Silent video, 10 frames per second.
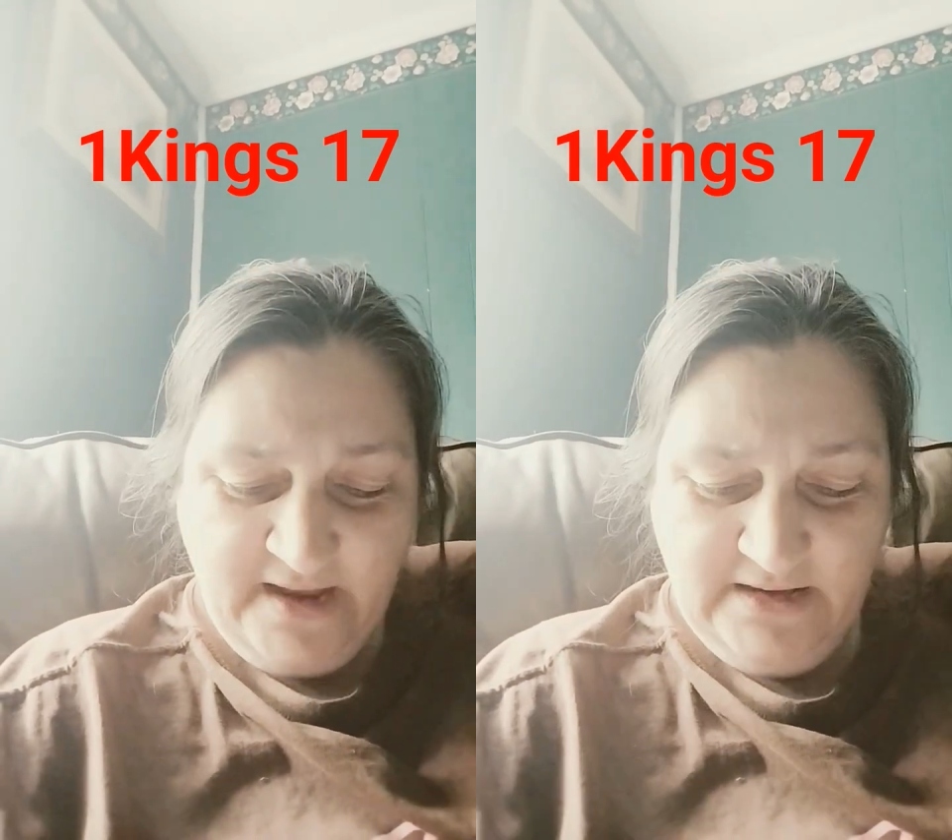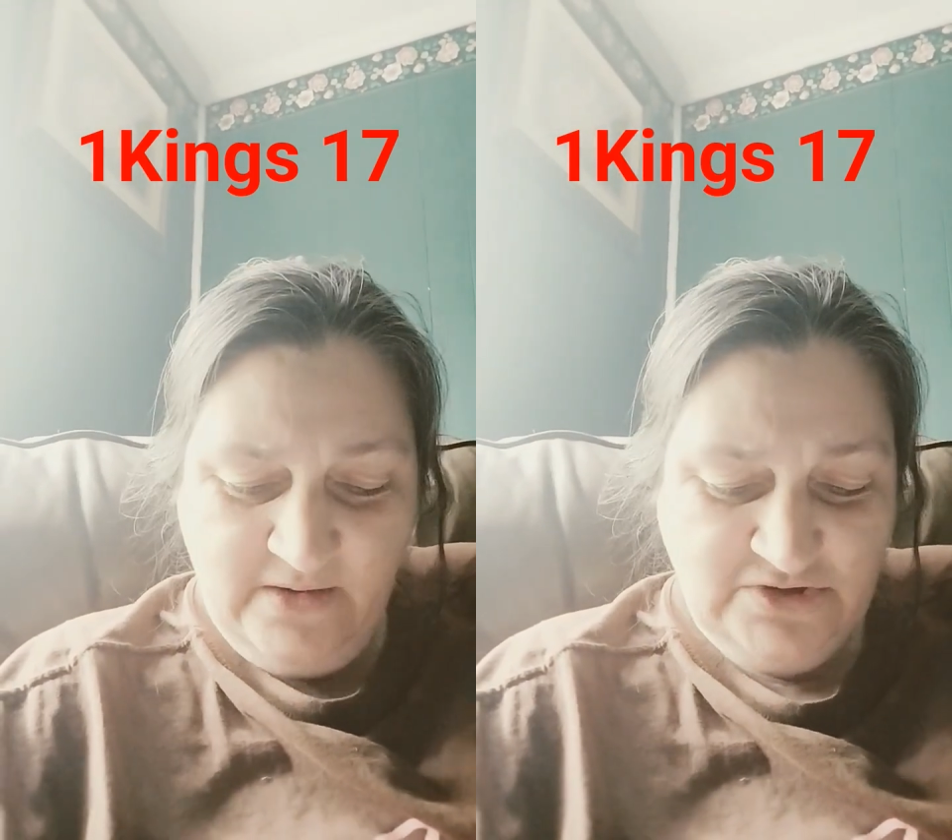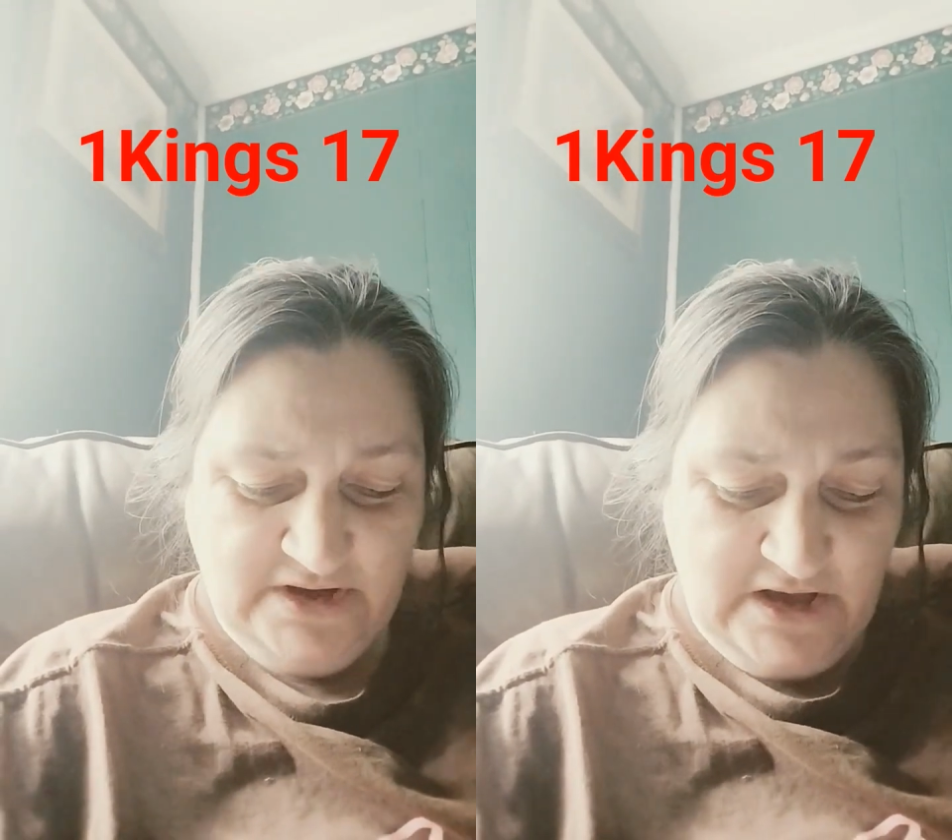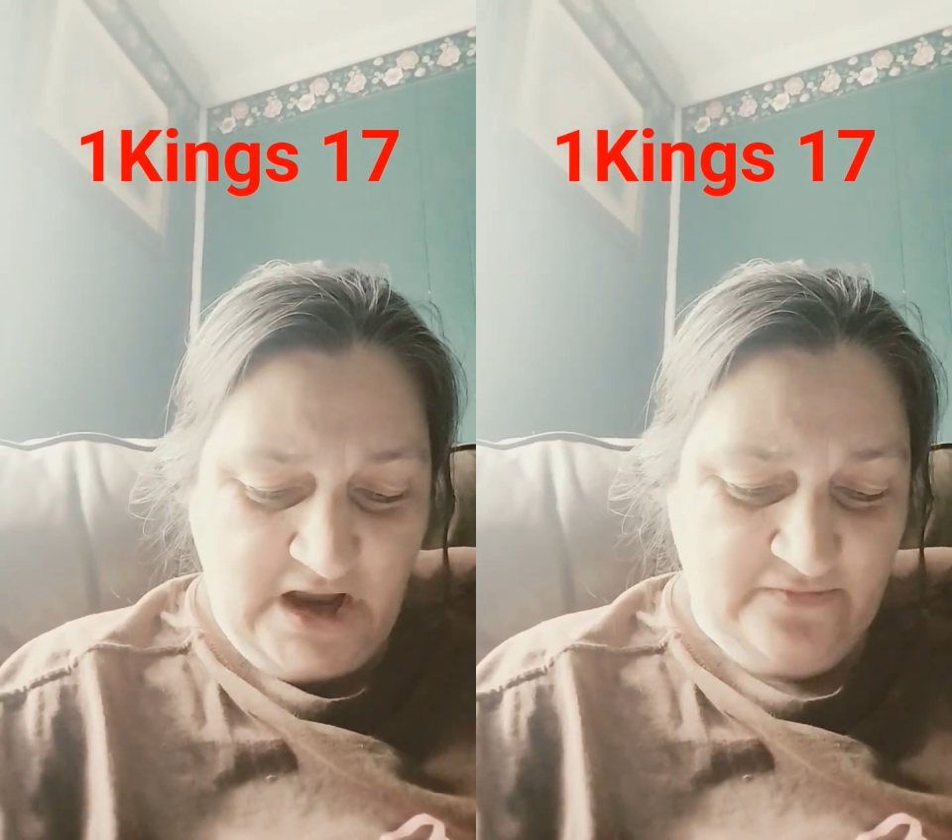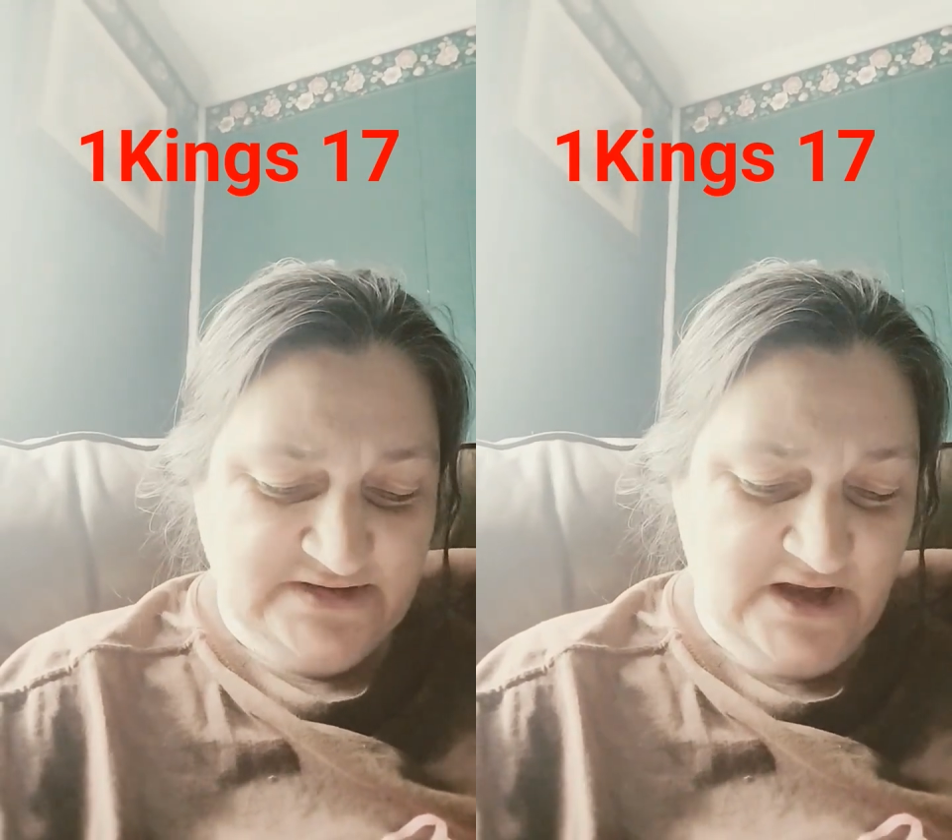and came to the
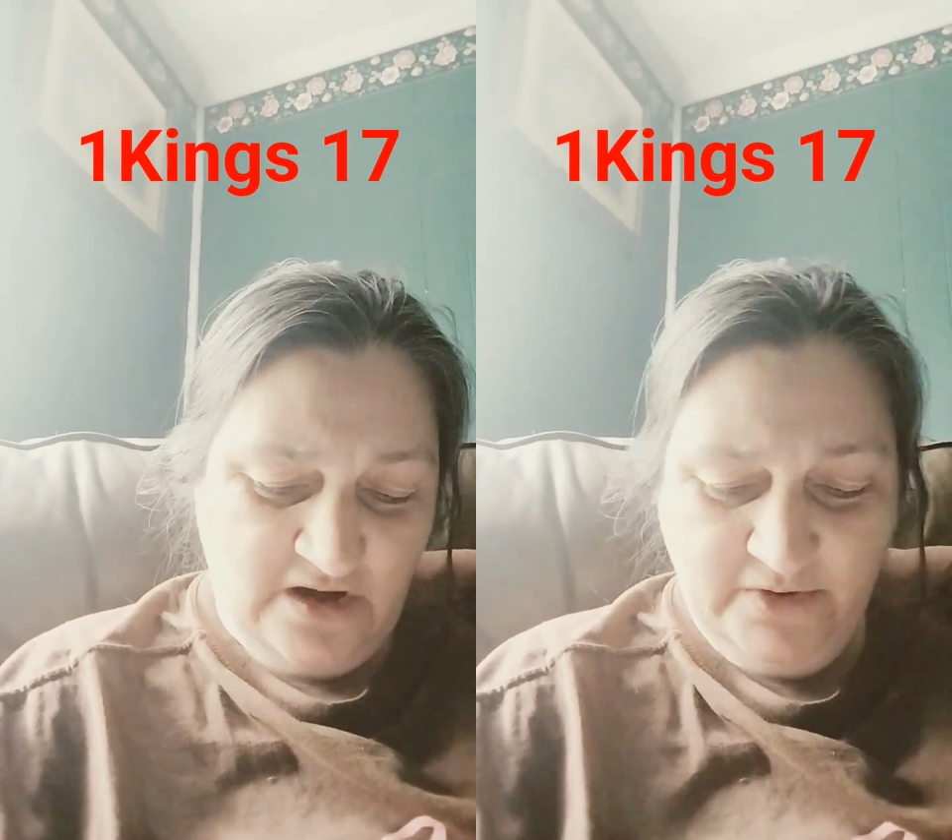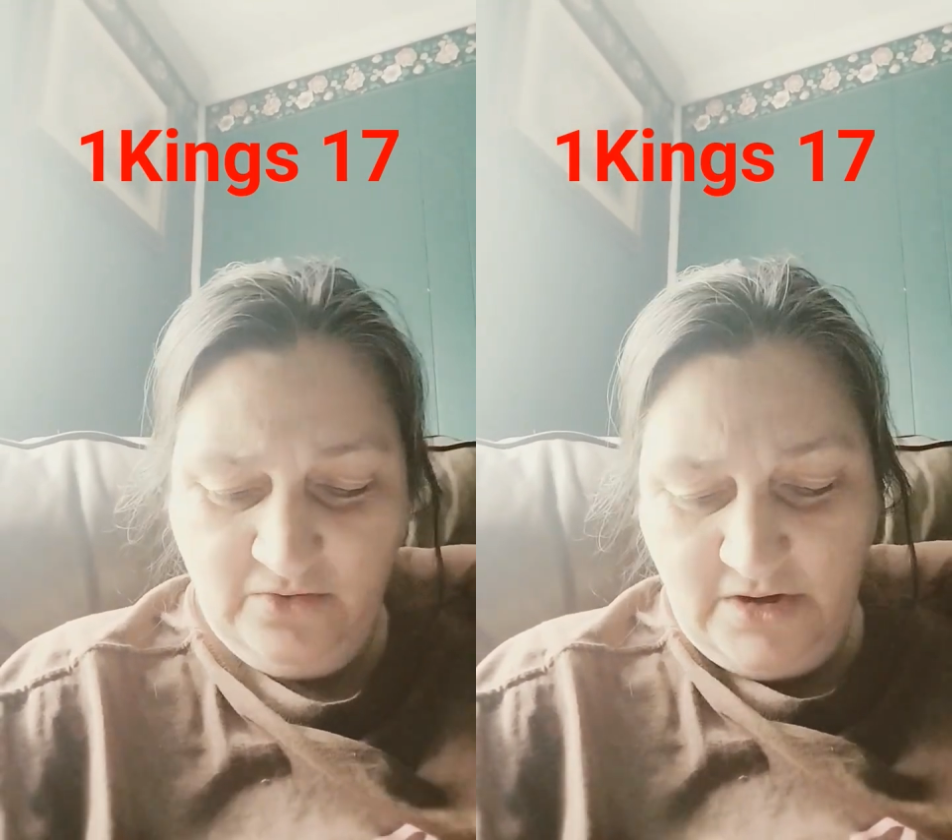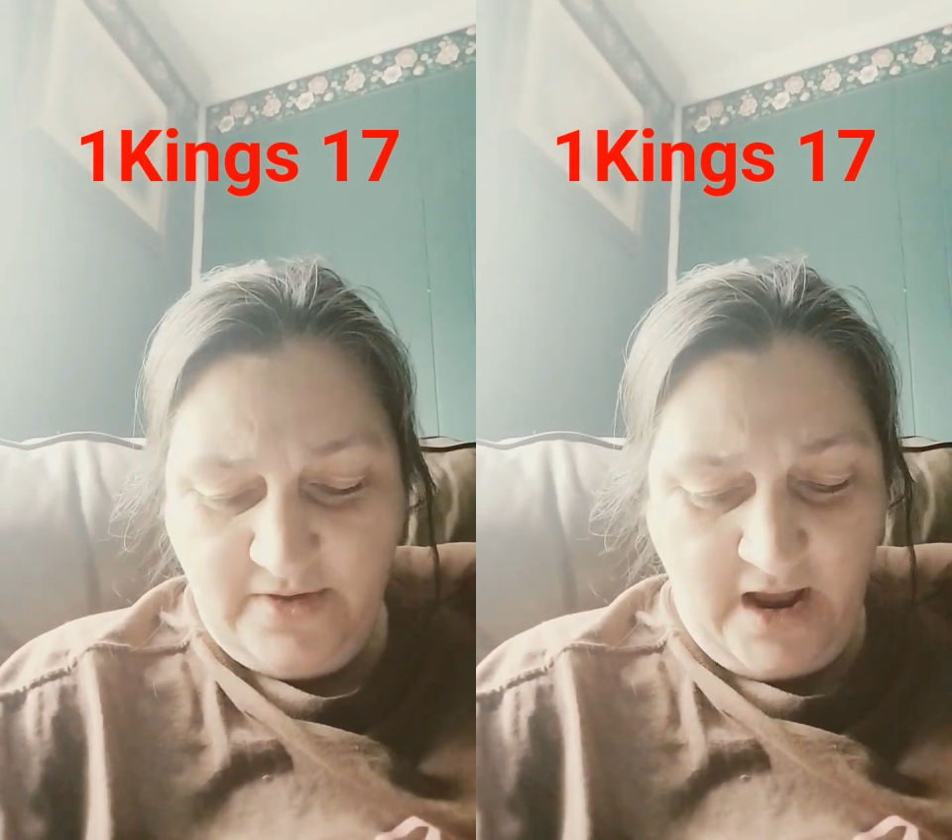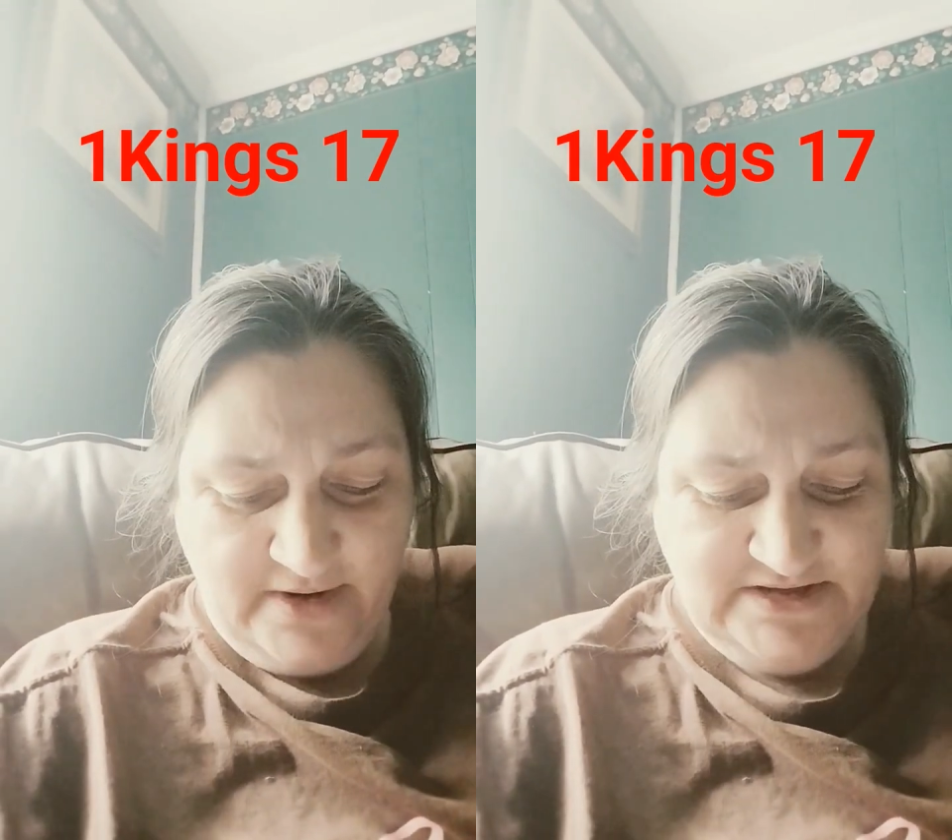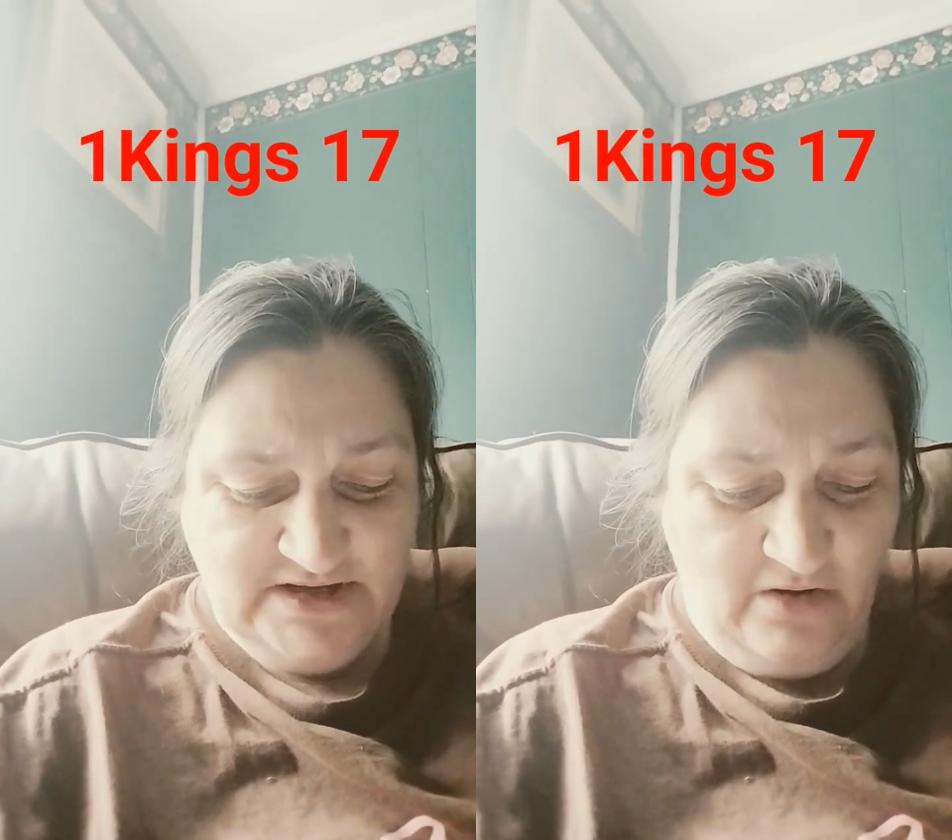gate of the city, and saw a widow there gathering sticks.